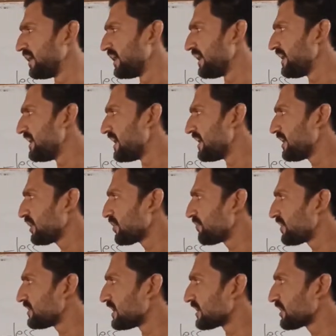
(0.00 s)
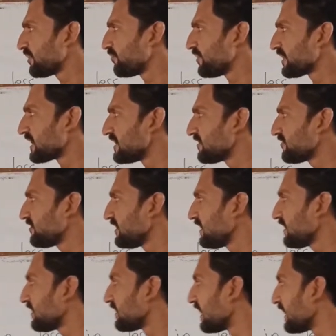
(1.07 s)
In ending of adjective we can
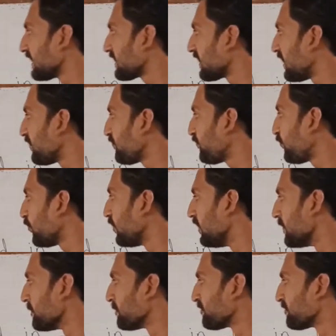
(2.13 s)
see like a full,